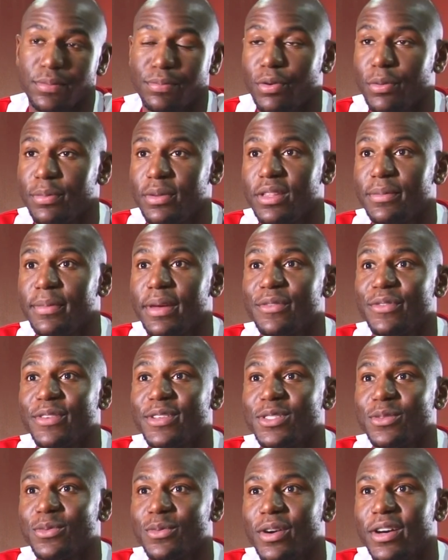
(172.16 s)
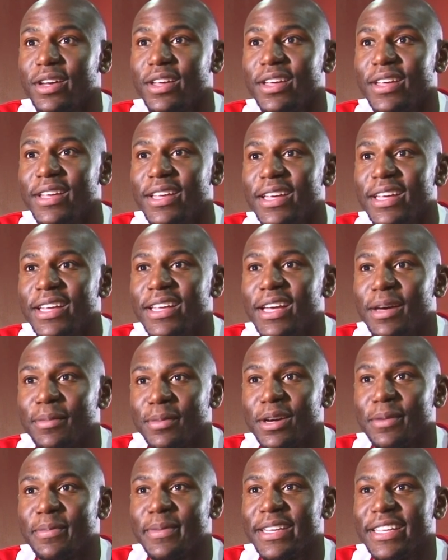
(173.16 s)
probably the main reason why I'm
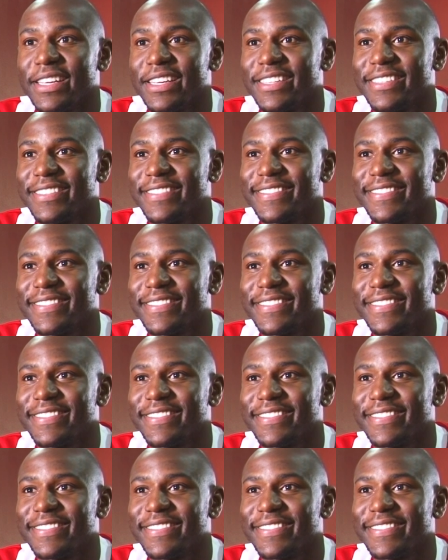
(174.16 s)
coming here.